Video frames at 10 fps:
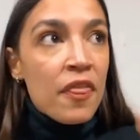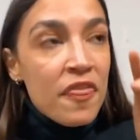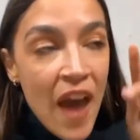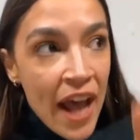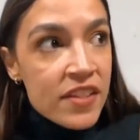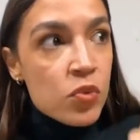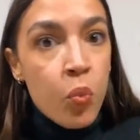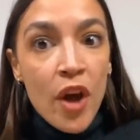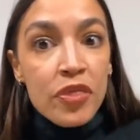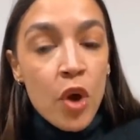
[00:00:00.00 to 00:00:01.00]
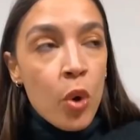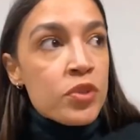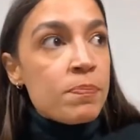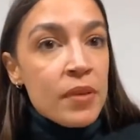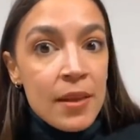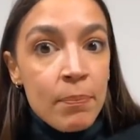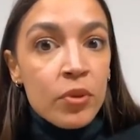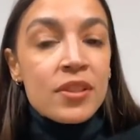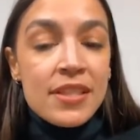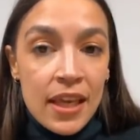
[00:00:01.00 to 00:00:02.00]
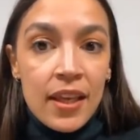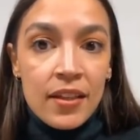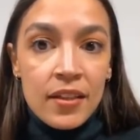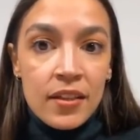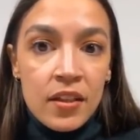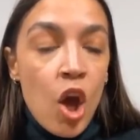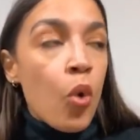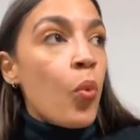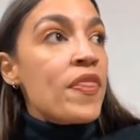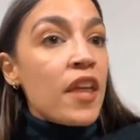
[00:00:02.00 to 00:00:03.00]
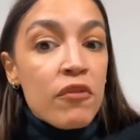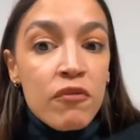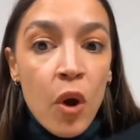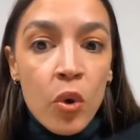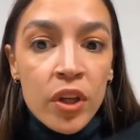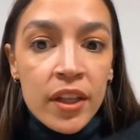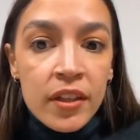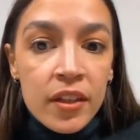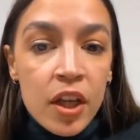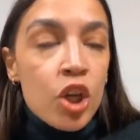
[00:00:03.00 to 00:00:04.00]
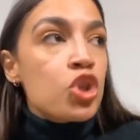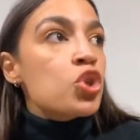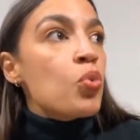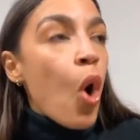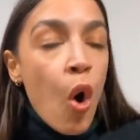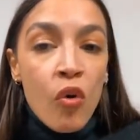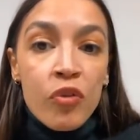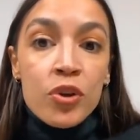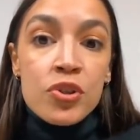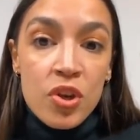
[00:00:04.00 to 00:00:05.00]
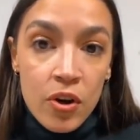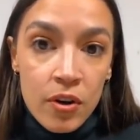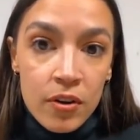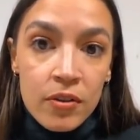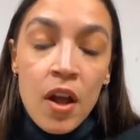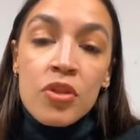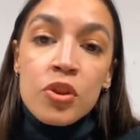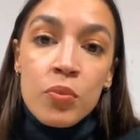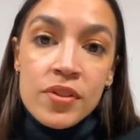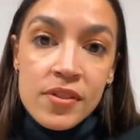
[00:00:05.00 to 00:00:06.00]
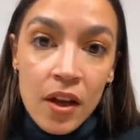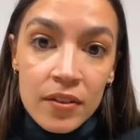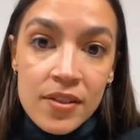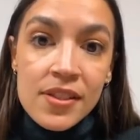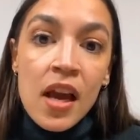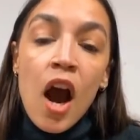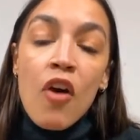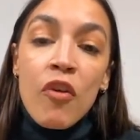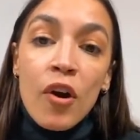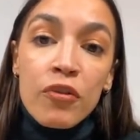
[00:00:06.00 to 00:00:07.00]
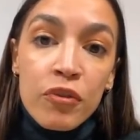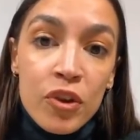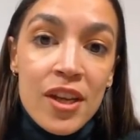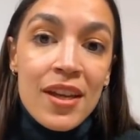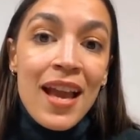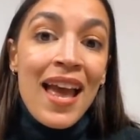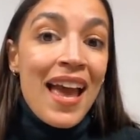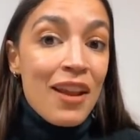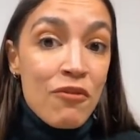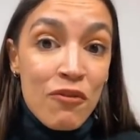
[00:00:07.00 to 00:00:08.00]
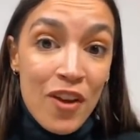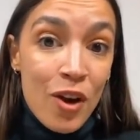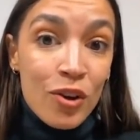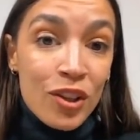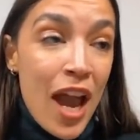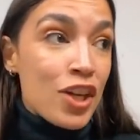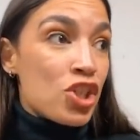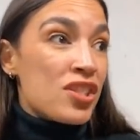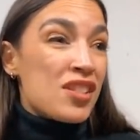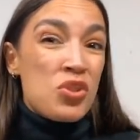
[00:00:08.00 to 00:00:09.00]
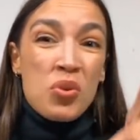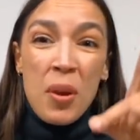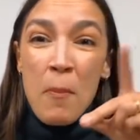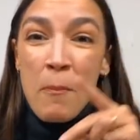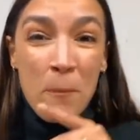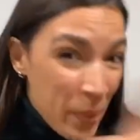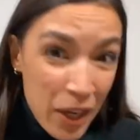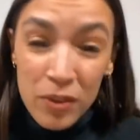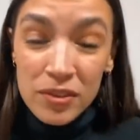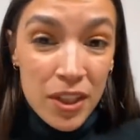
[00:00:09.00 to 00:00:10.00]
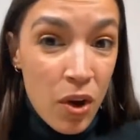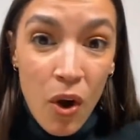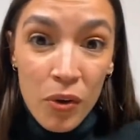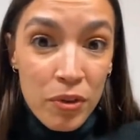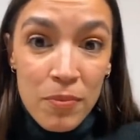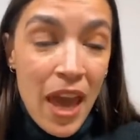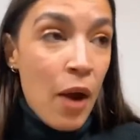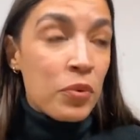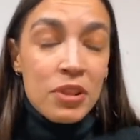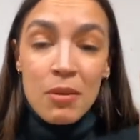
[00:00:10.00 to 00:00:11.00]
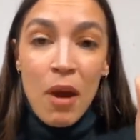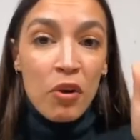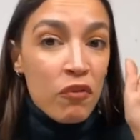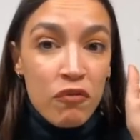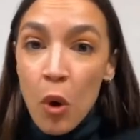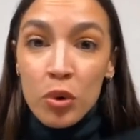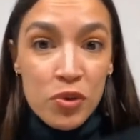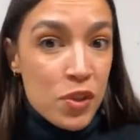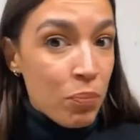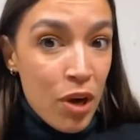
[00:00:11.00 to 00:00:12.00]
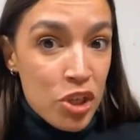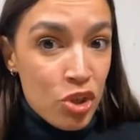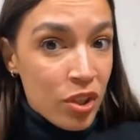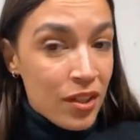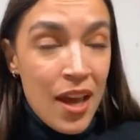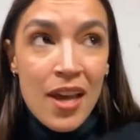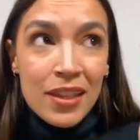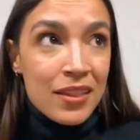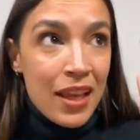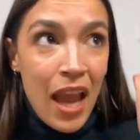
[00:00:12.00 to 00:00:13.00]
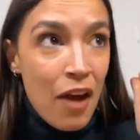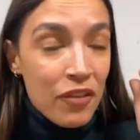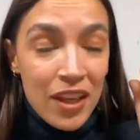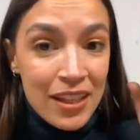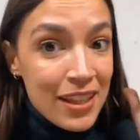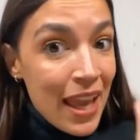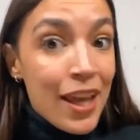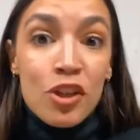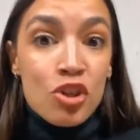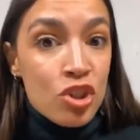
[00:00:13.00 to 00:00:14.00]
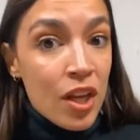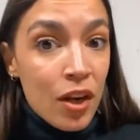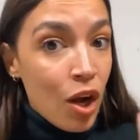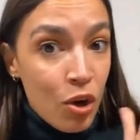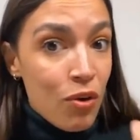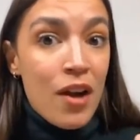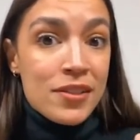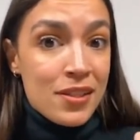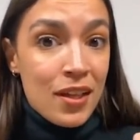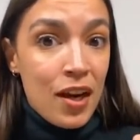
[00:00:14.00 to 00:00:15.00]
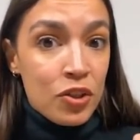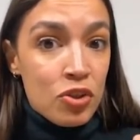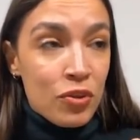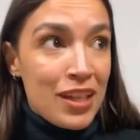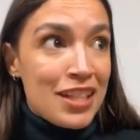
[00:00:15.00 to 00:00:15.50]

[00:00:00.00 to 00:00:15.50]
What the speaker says: That's what those people did when they voted to overturn the results of our free and fair elections. And you can barely call them that with the amount of voter suppression that they have engaged in across the country.